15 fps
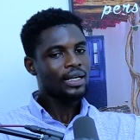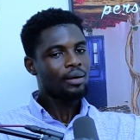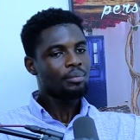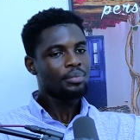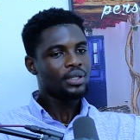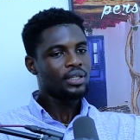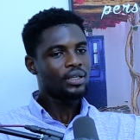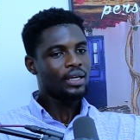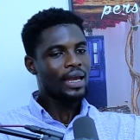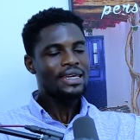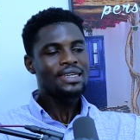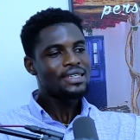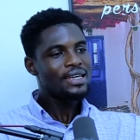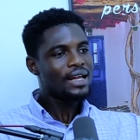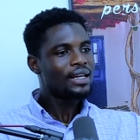can be a
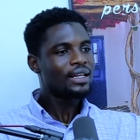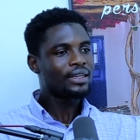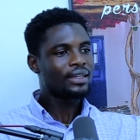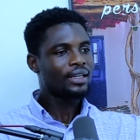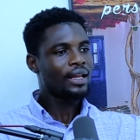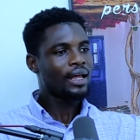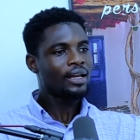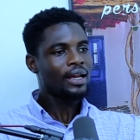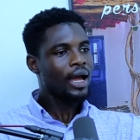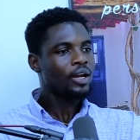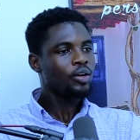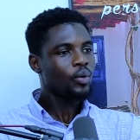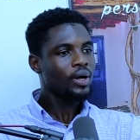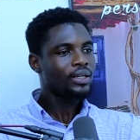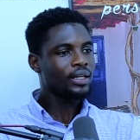yearly thing, an
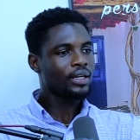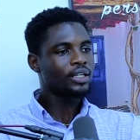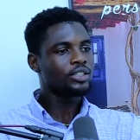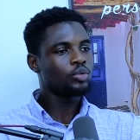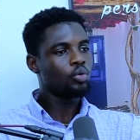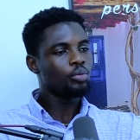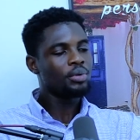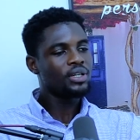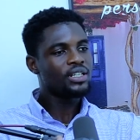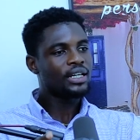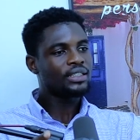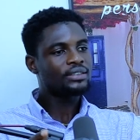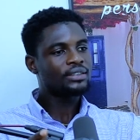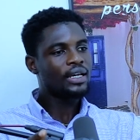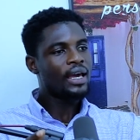annual thing. It won't be
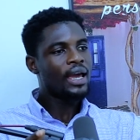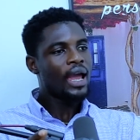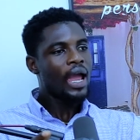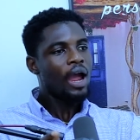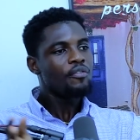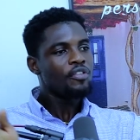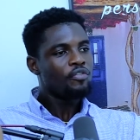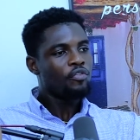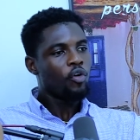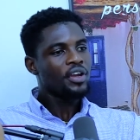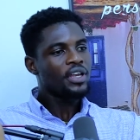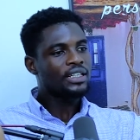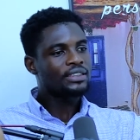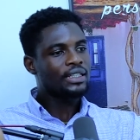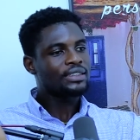just every 4
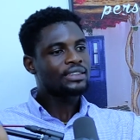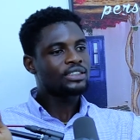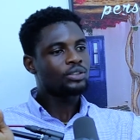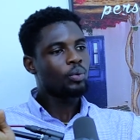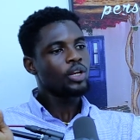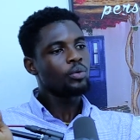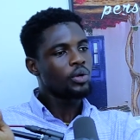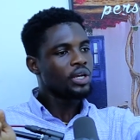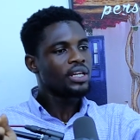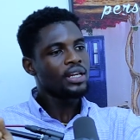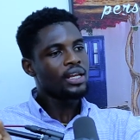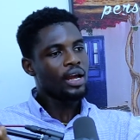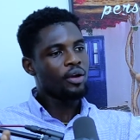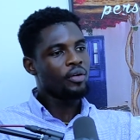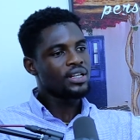years. That is when we
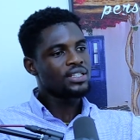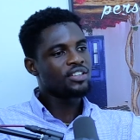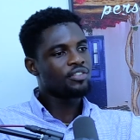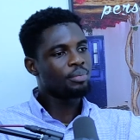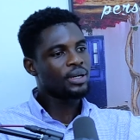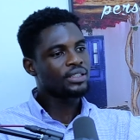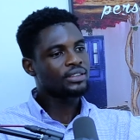need a creative person.